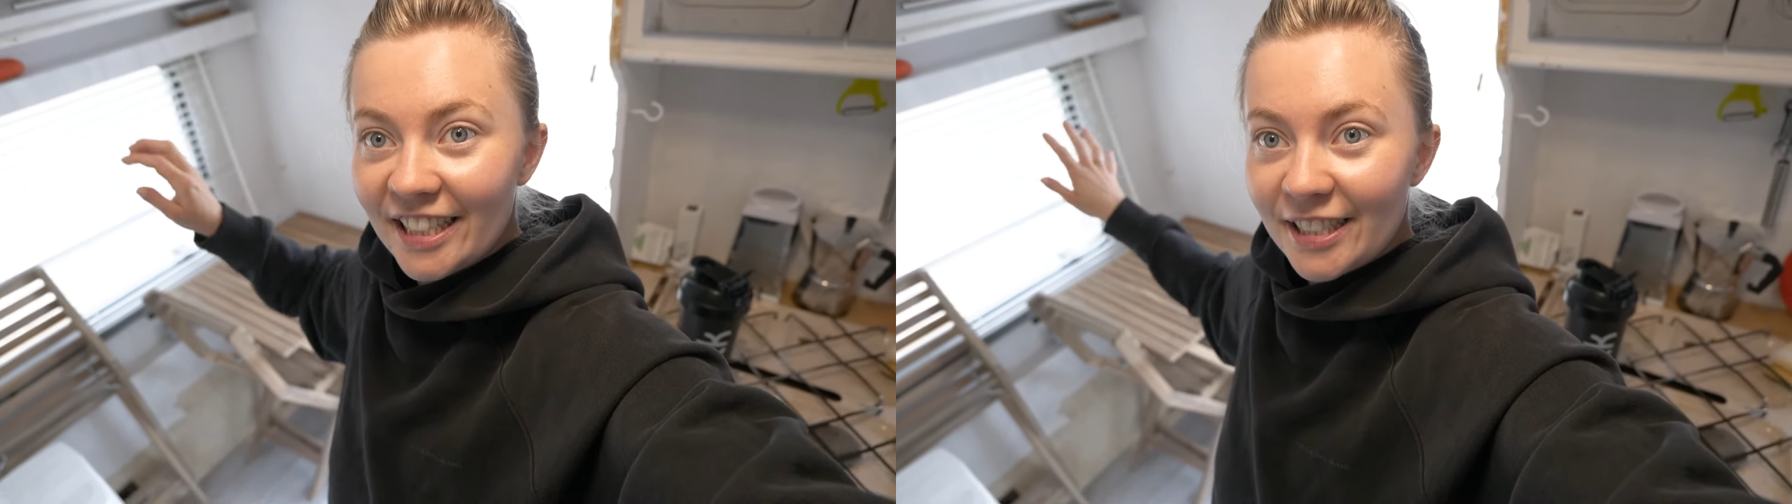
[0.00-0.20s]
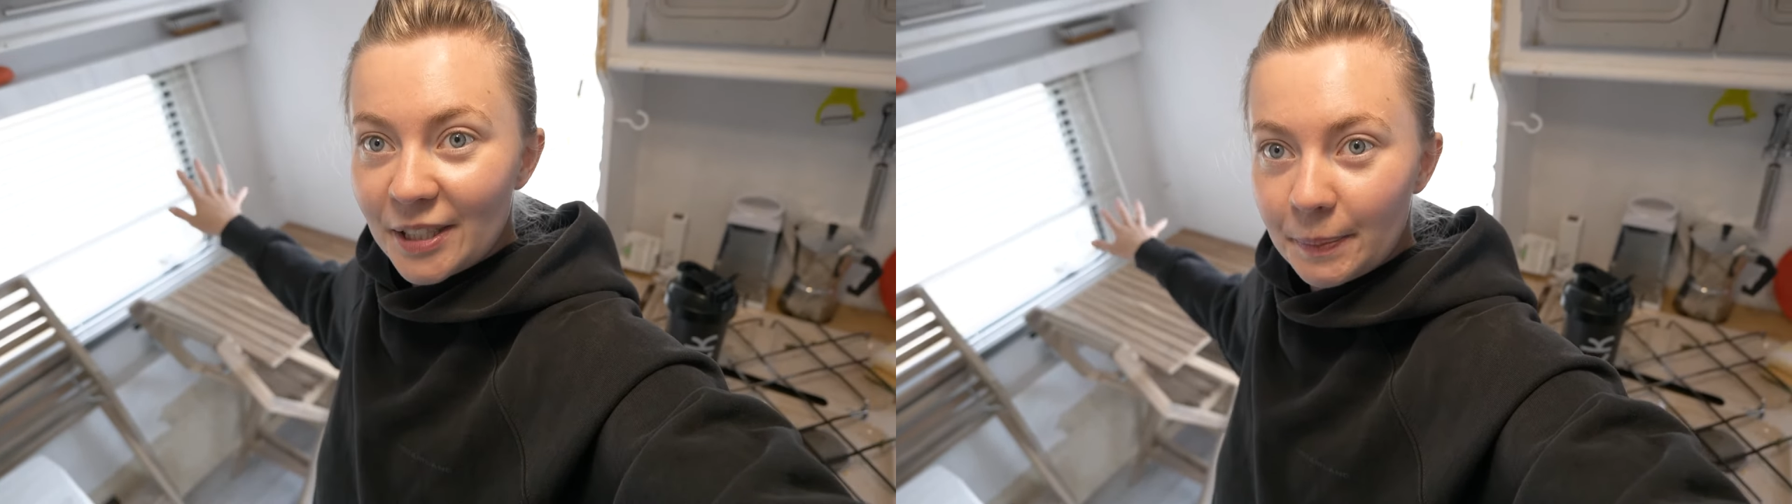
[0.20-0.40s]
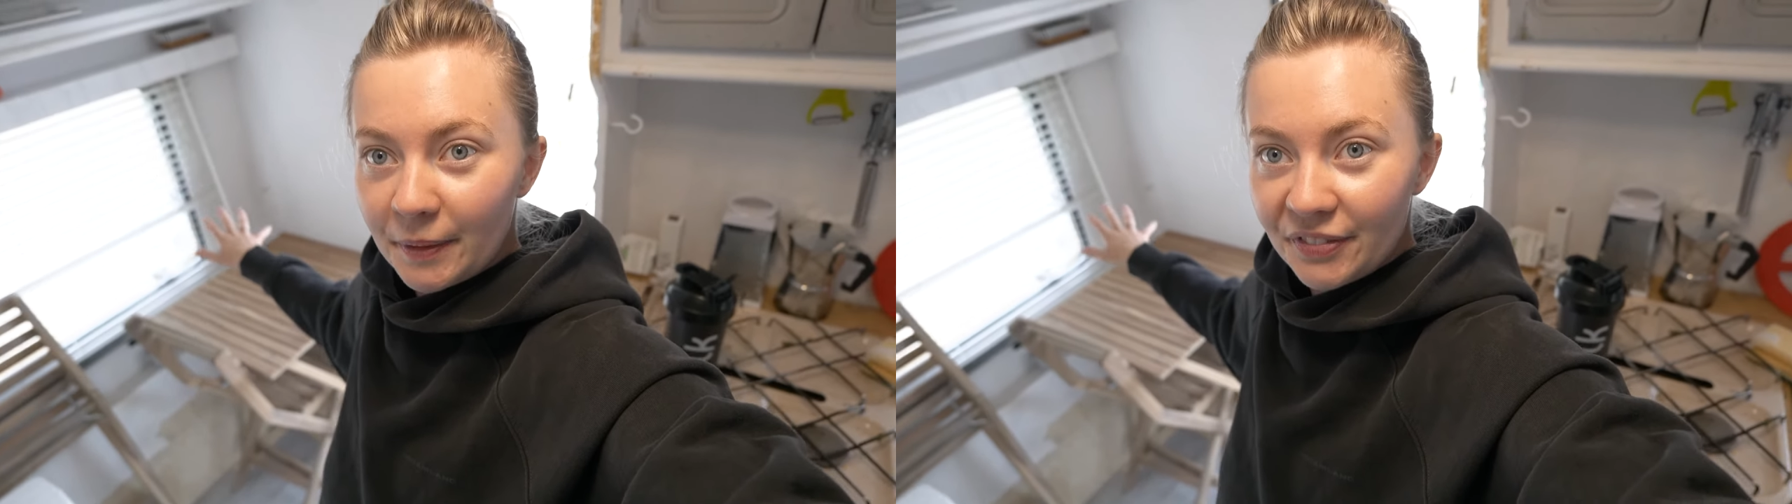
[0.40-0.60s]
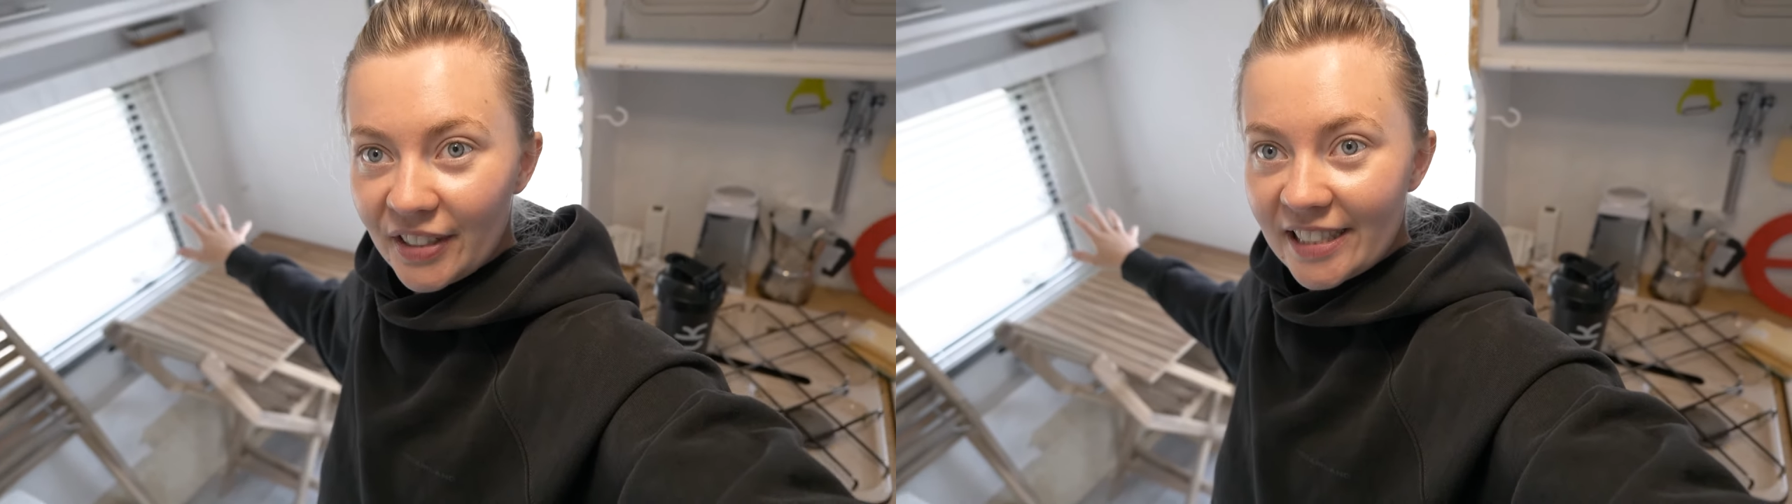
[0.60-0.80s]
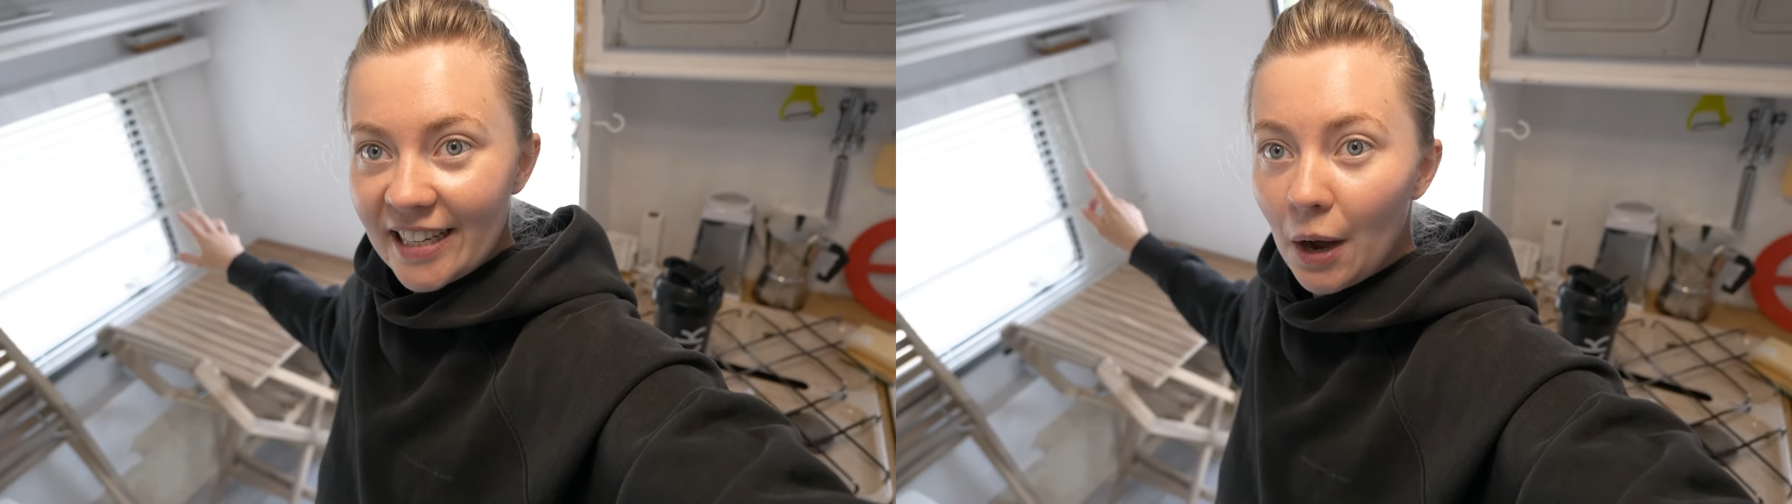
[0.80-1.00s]
I need to put
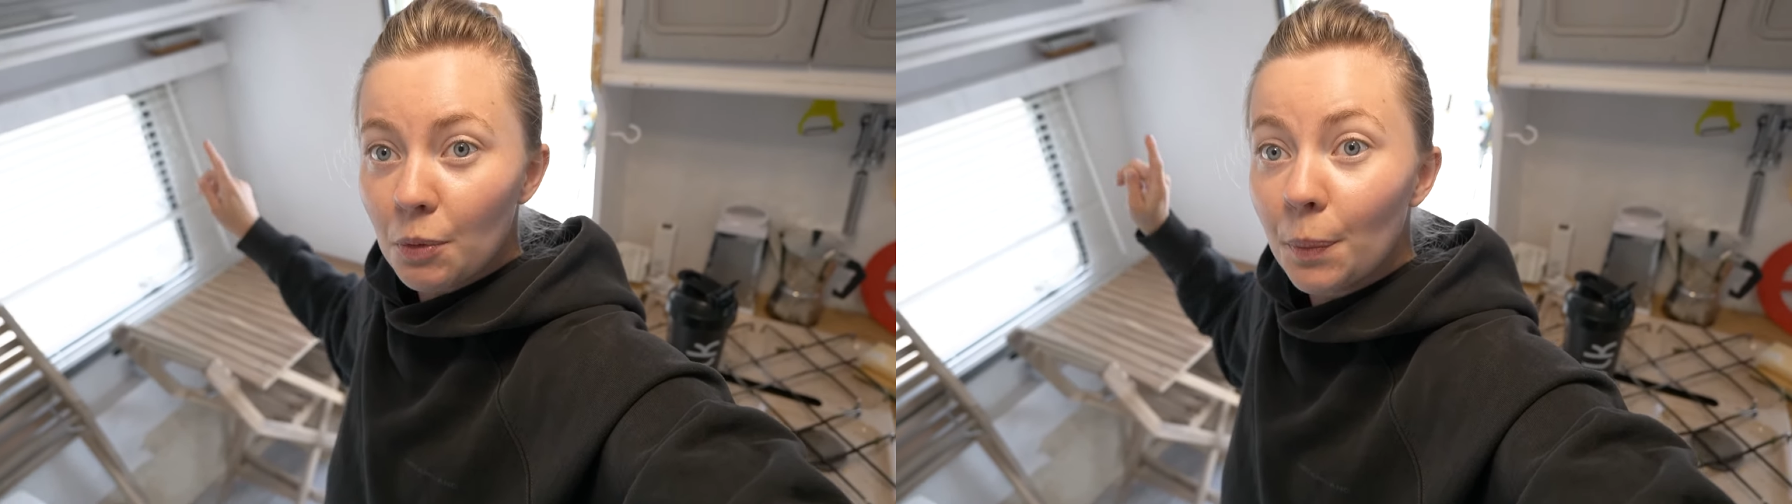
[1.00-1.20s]
things down,